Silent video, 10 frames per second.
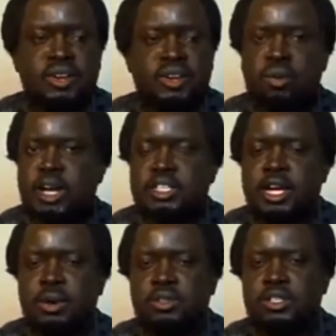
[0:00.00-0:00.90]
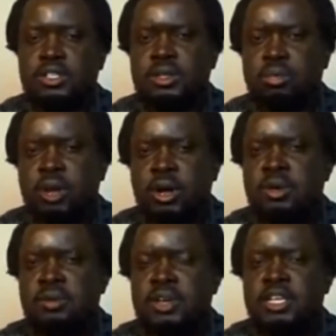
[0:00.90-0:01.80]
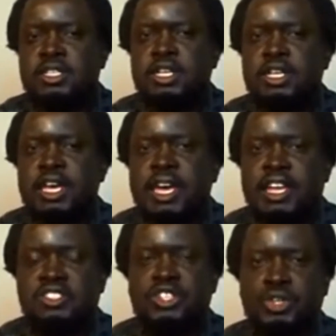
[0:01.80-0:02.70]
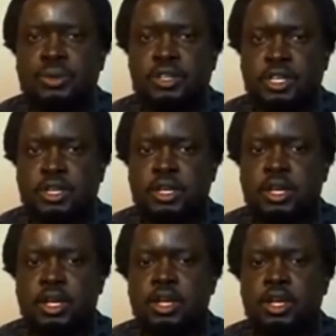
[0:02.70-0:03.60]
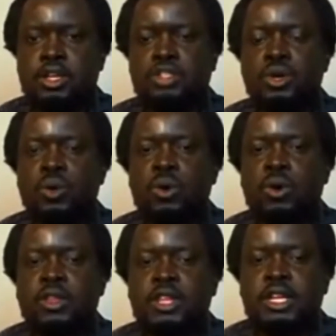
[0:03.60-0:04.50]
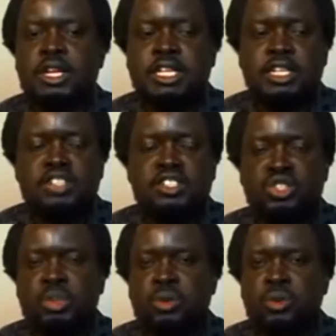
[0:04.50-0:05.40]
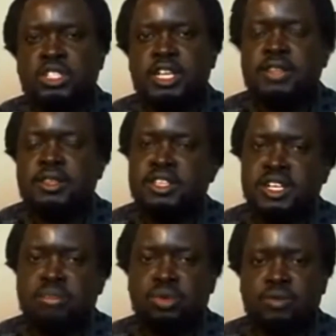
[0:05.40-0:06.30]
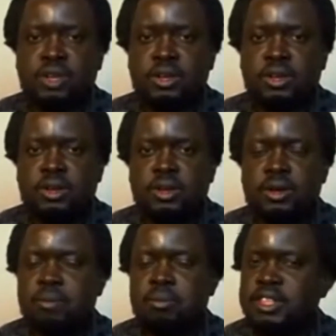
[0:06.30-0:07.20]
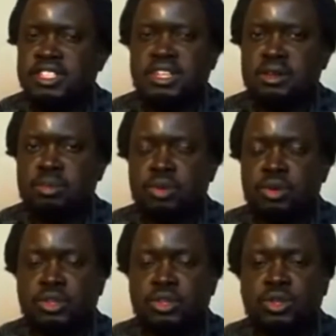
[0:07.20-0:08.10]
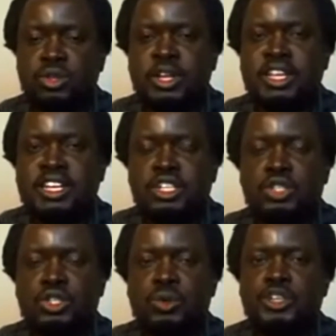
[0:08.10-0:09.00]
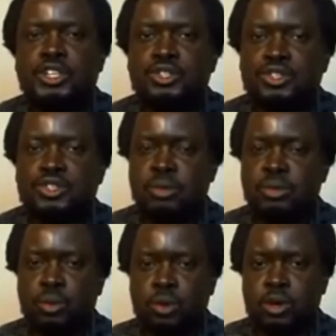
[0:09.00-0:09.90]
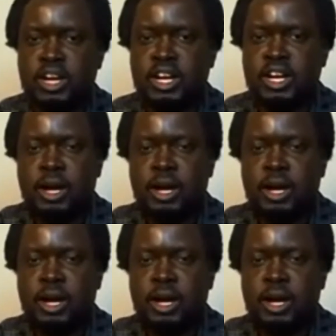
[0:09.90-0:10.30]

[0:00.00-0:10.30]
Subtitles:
They can go back to their houses. The problem is insecurity. So the leaders in Juba would say things are improving, but things are not improving. So what they need to do is to stop the war.